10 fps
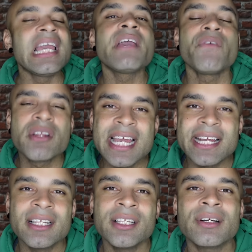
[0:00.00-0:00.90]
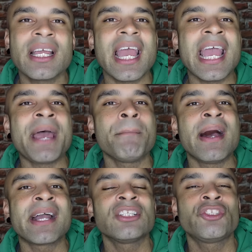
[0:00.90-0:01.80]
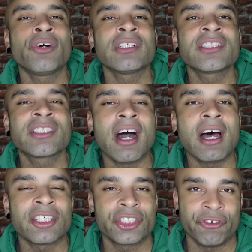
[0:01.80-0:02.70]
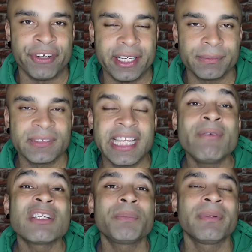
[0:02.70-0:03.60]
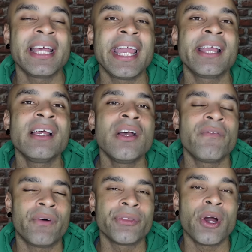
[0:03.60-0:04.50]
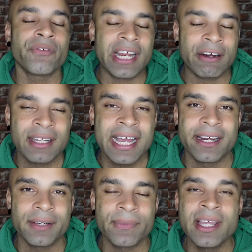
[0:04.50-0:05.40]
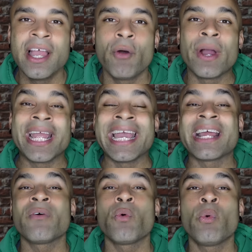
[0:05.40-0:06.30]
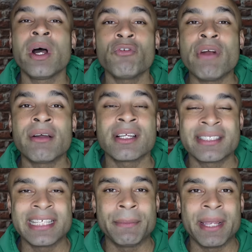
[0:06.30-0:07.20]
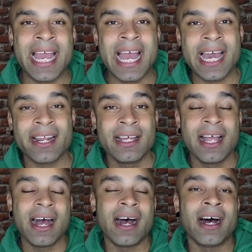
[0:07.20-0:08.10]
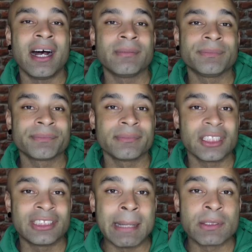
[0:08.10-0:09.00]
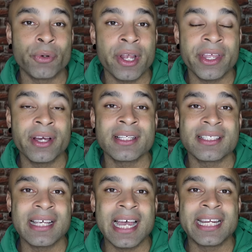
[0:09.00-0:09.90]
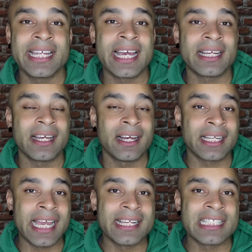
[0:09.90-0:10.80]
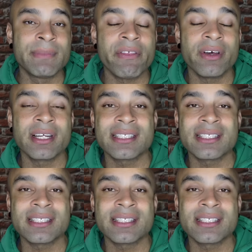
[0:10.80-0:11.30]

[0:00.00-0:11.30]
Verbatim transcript: If you take a look at Michael Jordan's college career, he was playing for North Carolina, where he had a well-rounded team. He had James Worthy on his side, he had Kenny Smith on